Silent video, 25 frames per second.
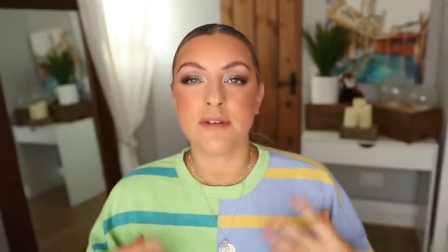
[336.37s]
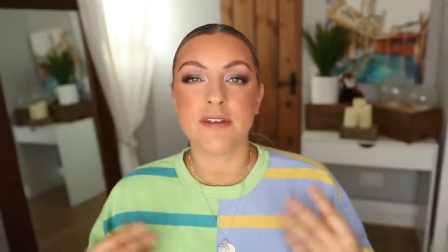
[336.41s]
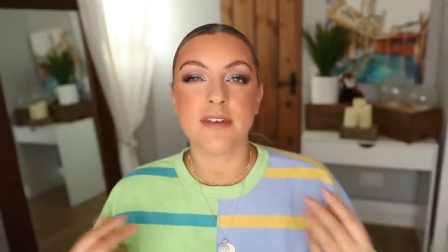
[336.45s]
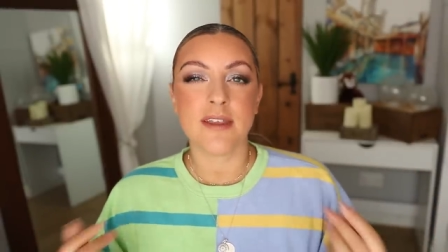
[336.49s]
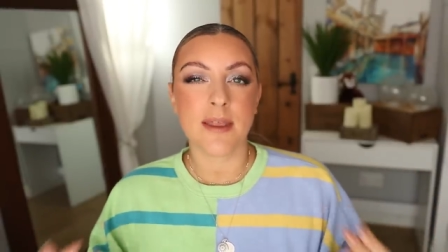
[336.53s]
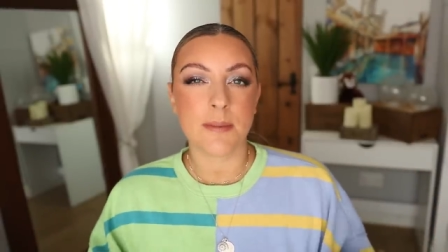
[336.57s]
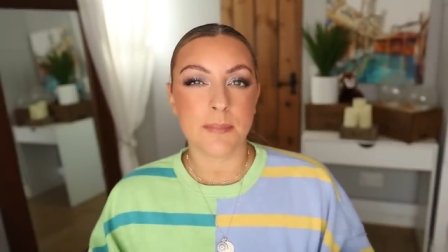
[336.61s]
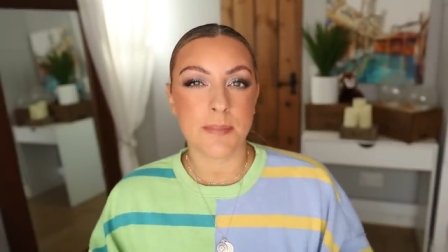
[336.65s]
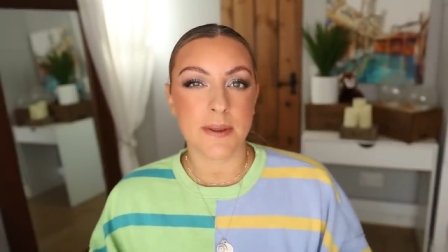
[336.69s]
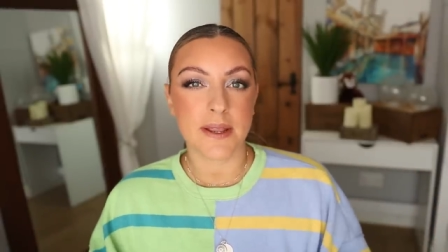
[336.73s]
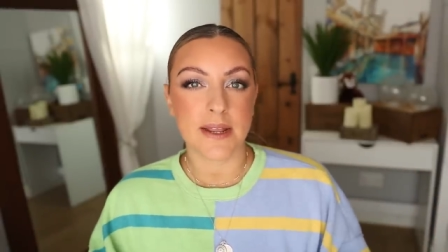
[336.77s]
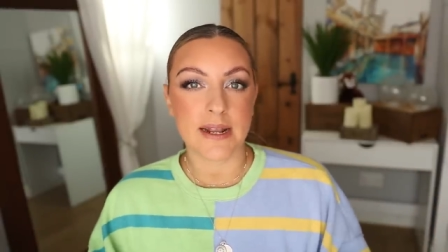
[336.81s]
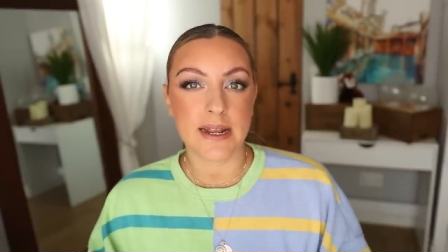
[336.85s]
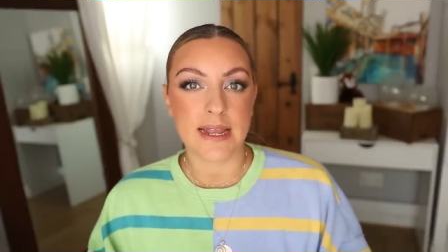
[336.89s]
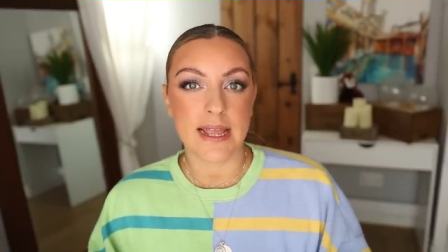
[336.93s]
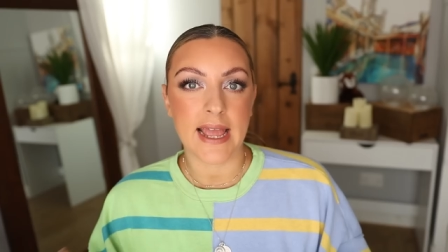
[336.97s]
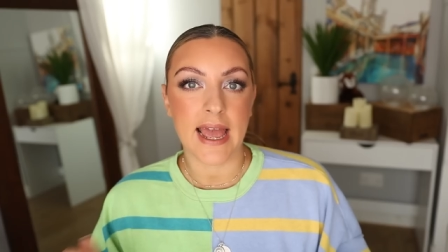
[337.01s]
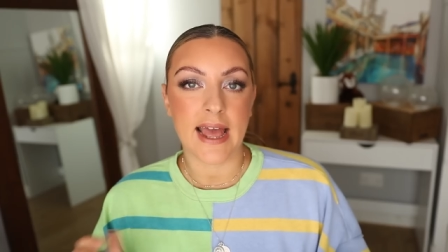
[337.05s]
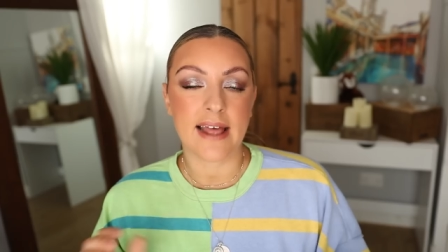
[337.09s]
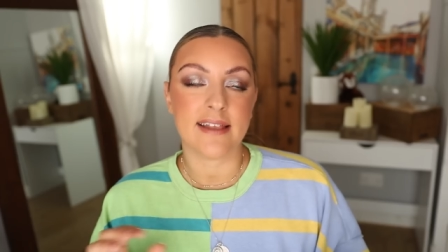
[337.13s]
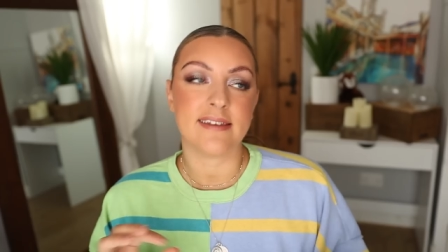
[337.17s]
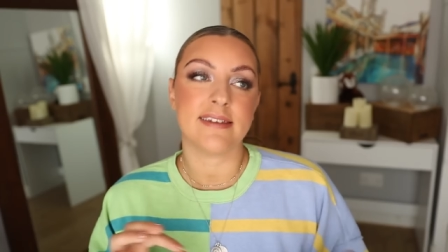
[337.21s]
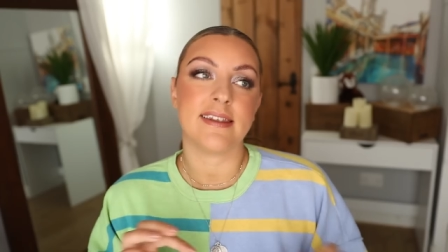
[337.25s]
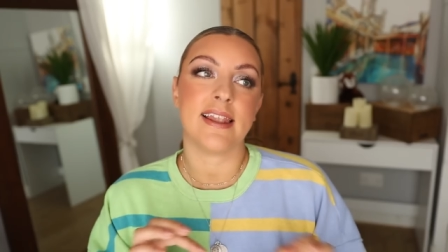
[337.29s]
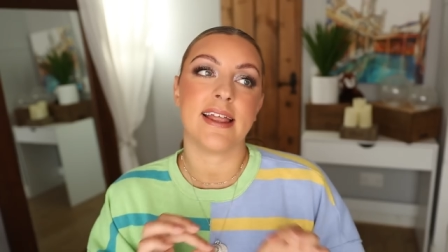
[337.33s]
typically
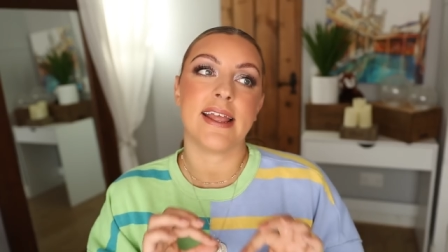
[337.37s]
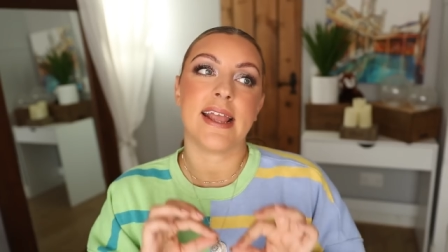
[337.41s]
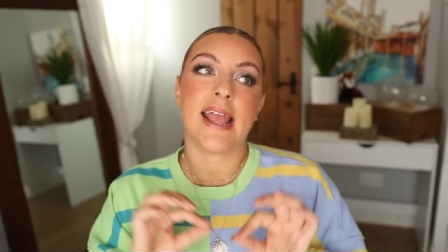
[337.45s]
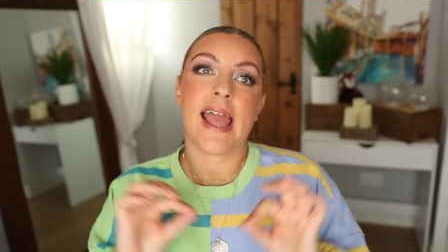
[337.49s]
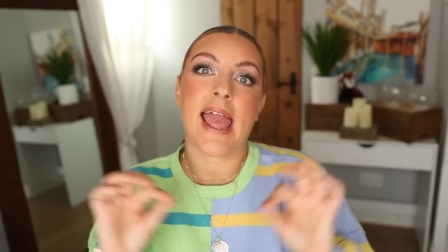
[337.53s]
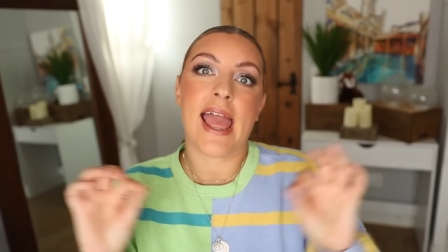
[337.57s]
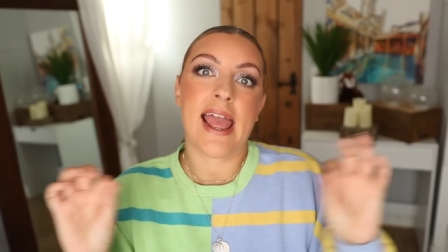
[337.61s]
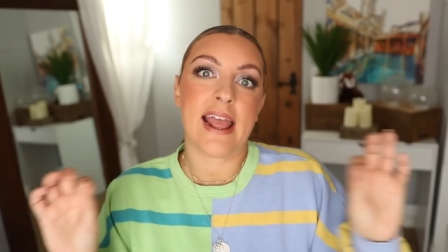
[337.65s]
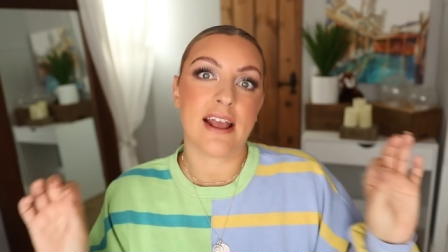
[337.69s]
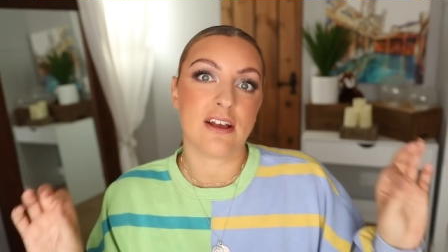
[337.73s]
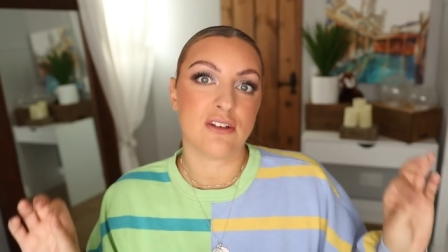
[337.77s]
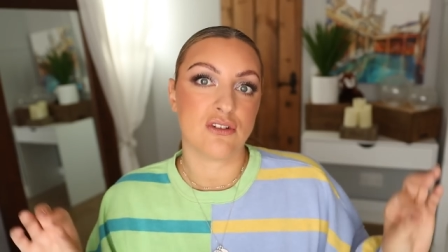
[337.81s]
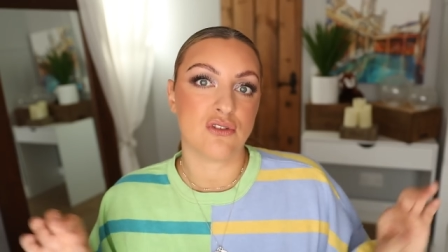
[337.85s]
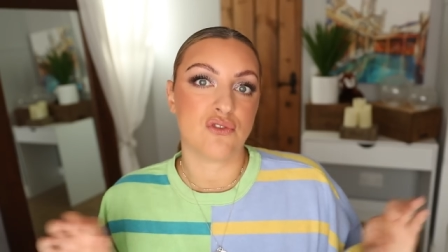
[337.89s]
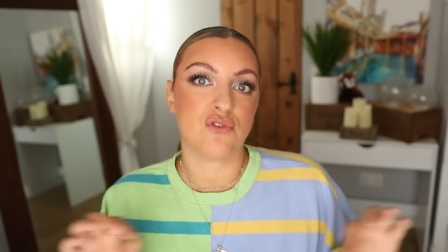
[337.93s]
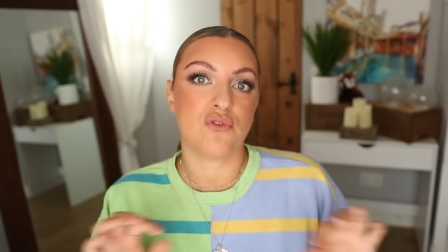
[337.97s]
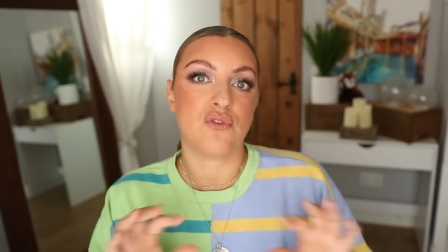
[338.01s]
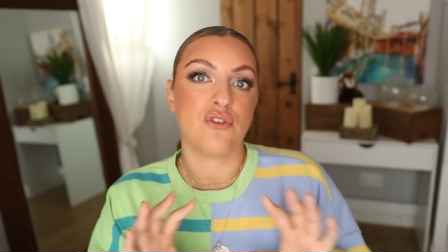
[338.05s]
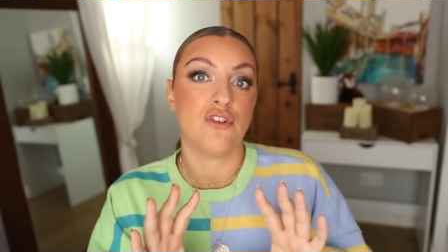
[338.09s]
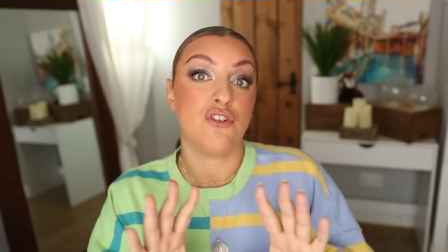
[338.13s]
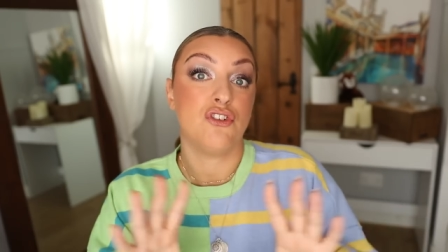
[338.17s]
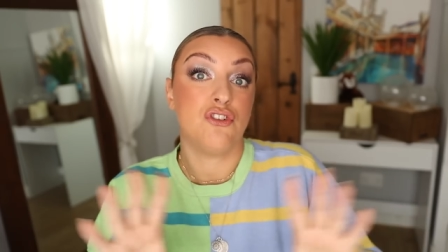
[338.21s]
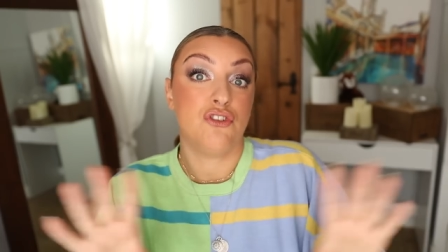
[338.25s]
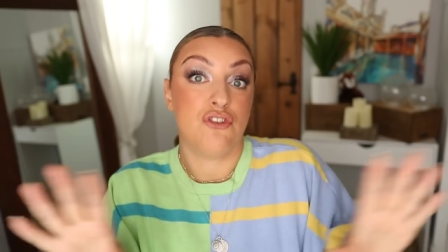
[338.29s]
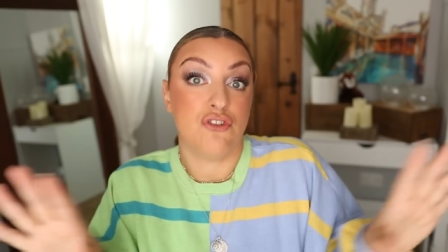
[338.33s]
has like
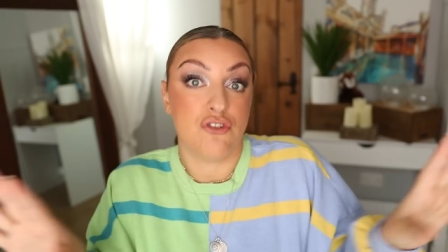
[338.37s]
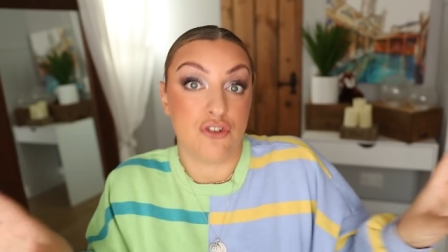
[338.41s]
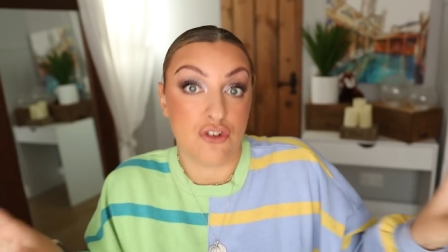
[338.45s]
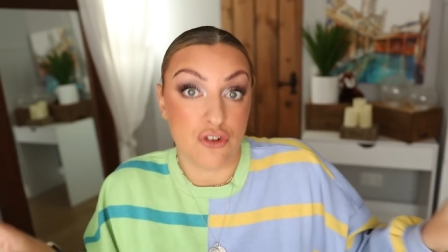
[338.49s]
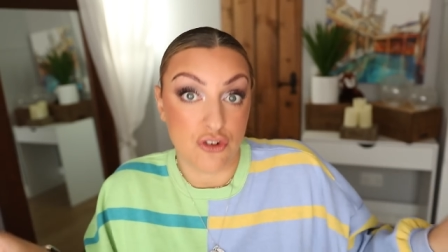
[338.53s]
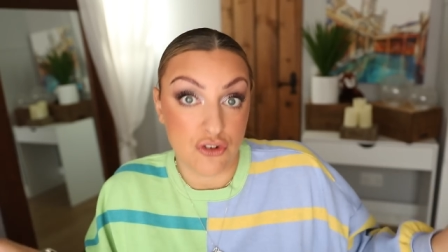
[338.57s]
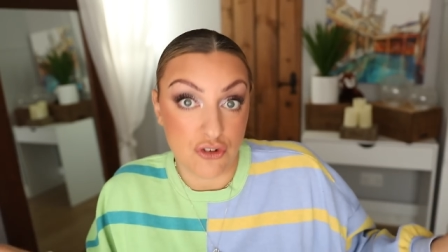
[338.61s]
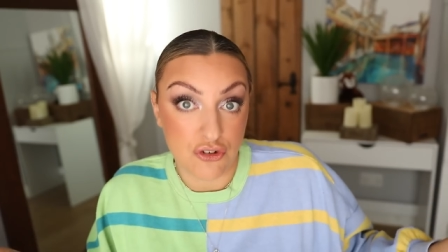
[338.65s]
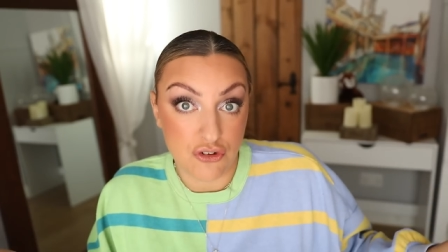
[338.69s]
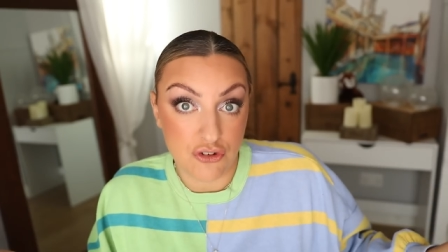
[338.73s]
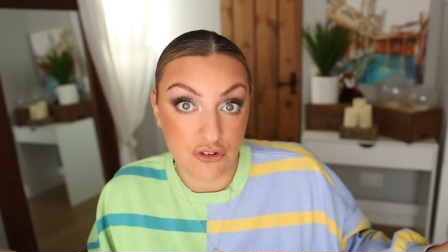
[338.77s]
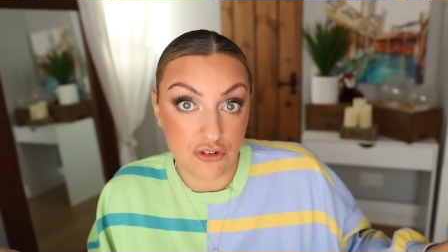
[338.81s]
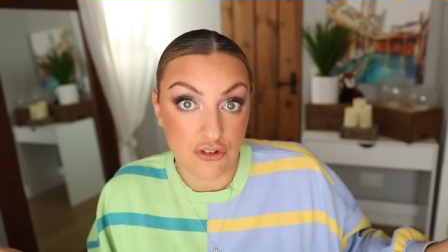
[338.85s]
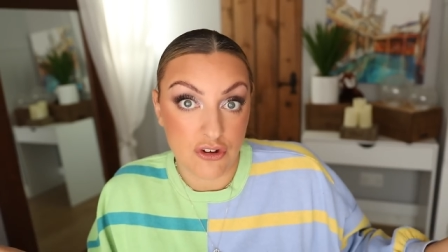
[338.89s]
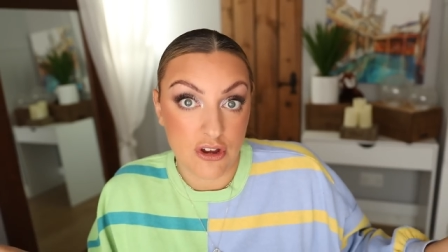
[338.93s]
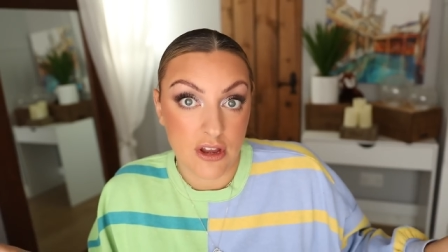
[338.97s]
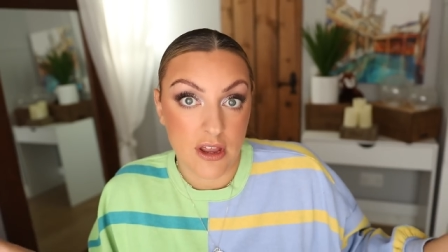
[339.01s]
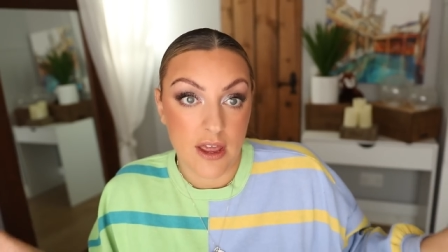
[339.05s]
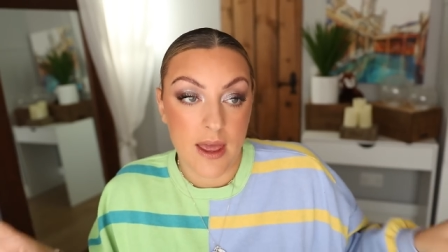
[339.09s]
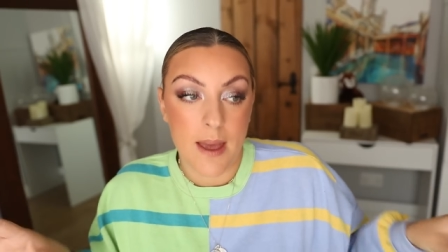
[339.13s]
extra zhuzh